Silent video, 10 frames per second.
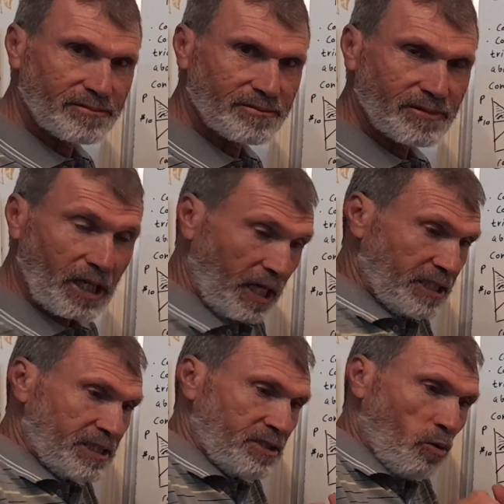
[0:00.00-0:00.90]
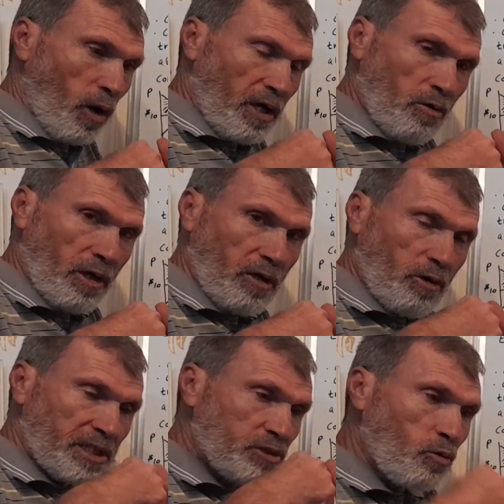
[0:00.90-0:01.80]
He is
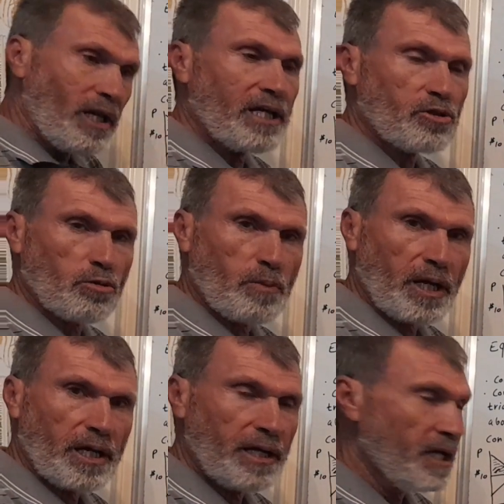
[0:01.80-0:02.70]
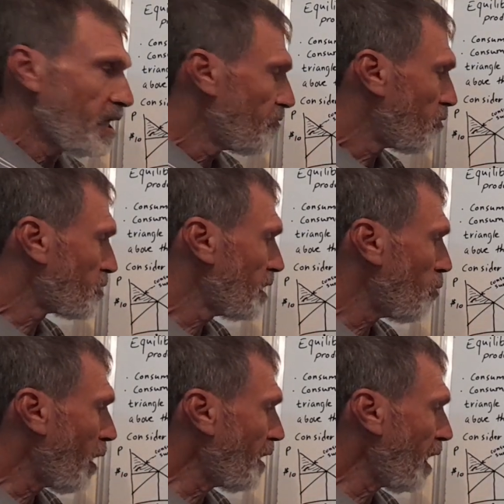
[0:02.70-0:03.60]
willing to pay for the
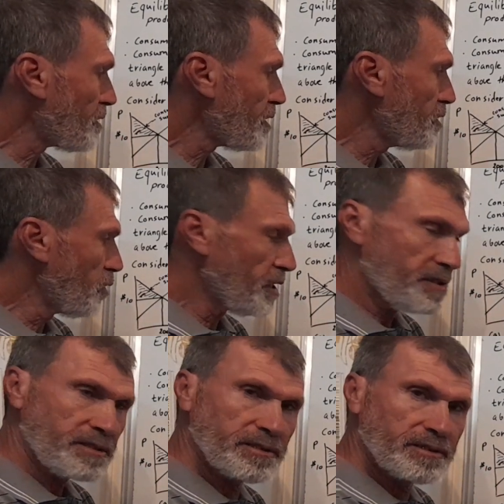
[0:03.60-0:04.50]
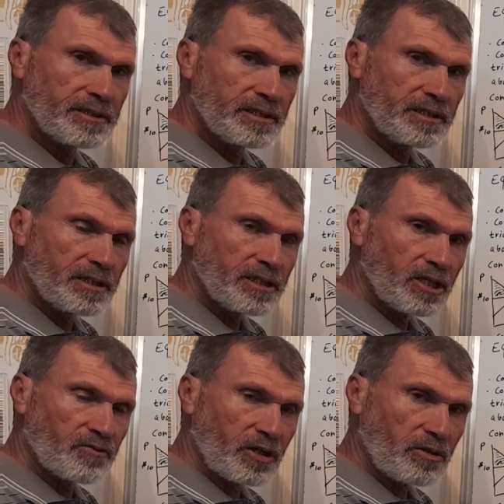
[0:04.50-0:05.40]
100 unit
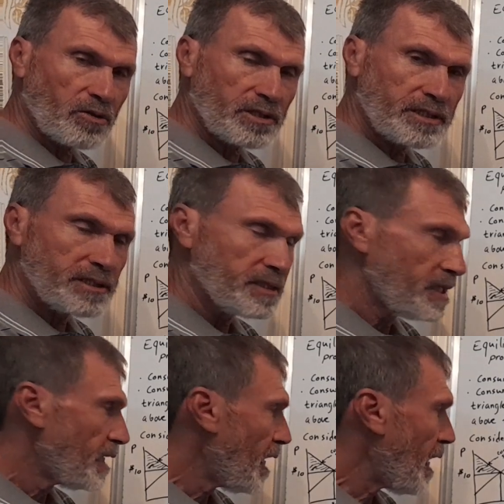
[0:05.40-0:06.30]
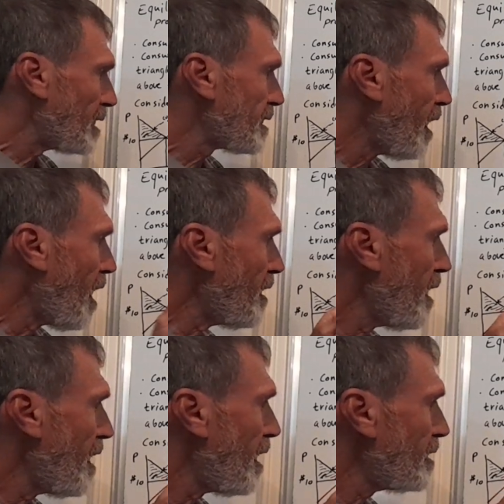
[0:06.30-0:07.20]
of the good as high
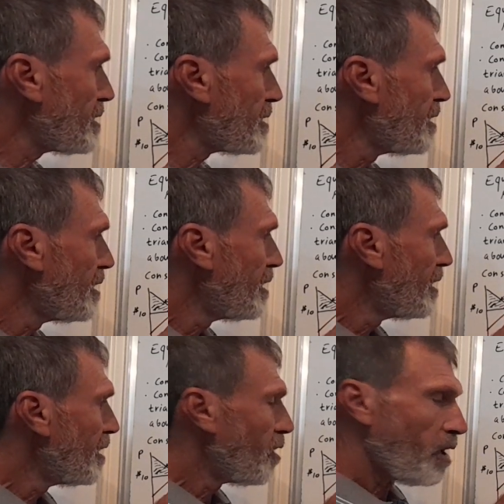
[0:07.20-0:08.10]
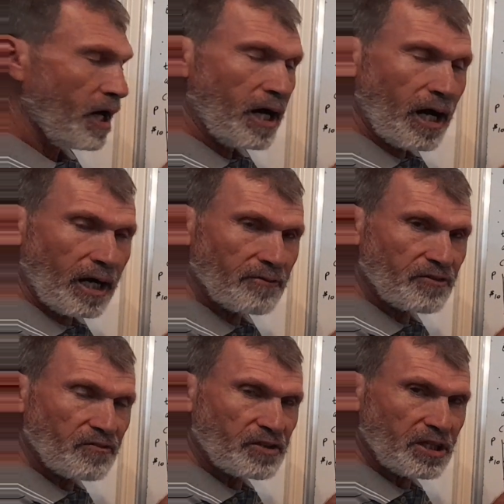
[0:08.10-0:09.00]
as
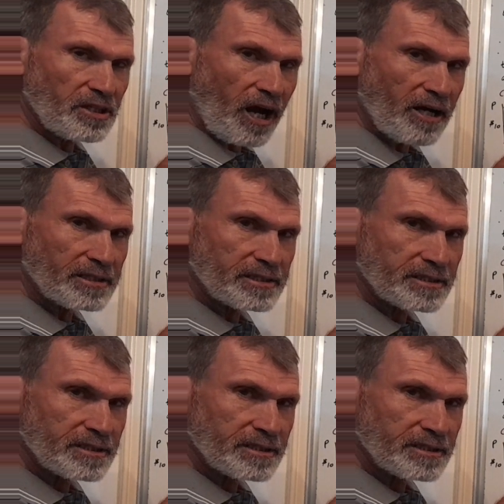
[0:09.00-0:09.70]
$15.